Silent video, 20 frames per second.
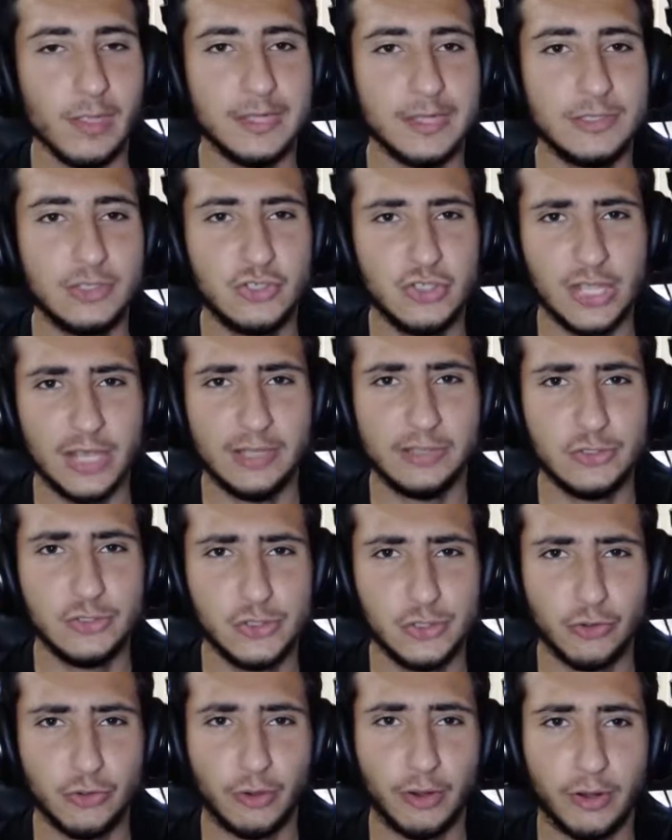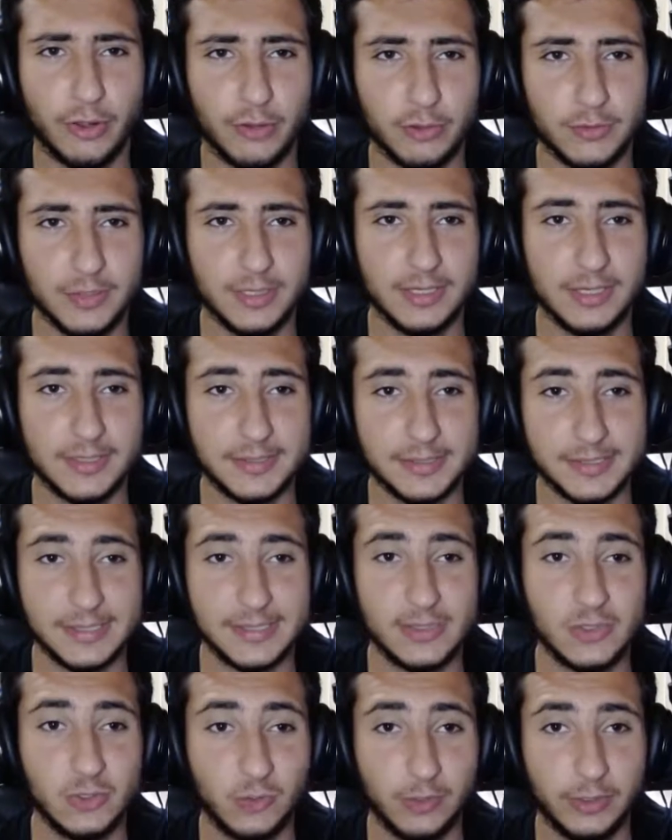Gianluigi Donnarumma, because he's
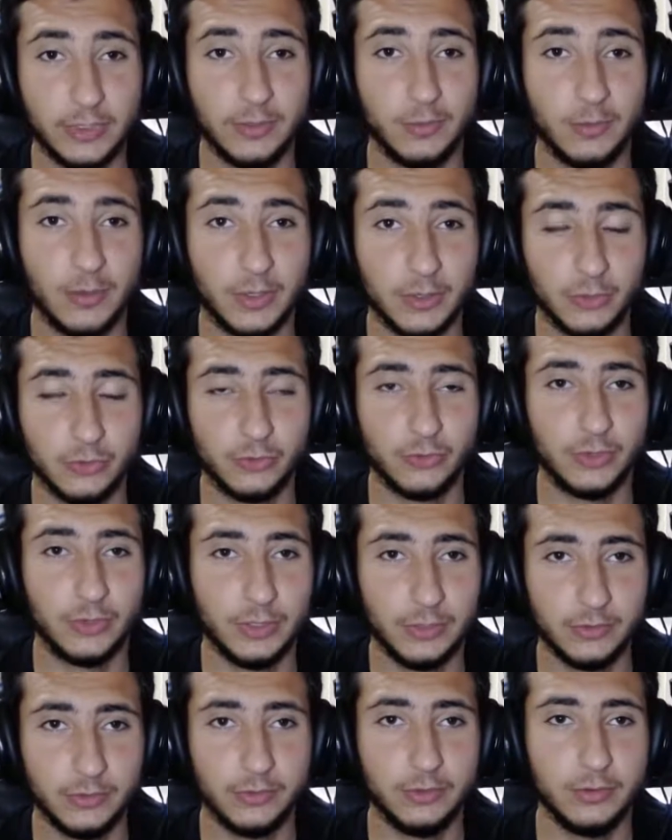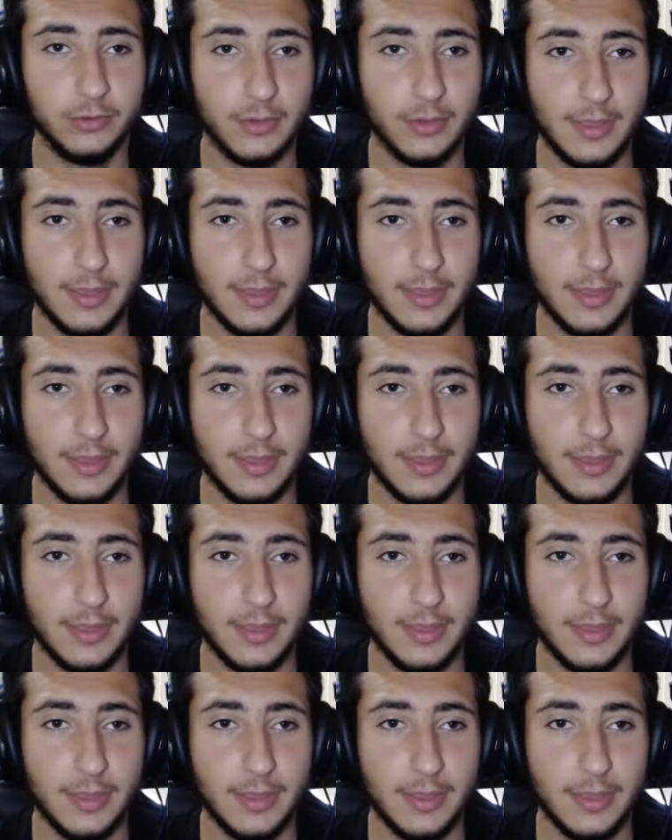21 or 22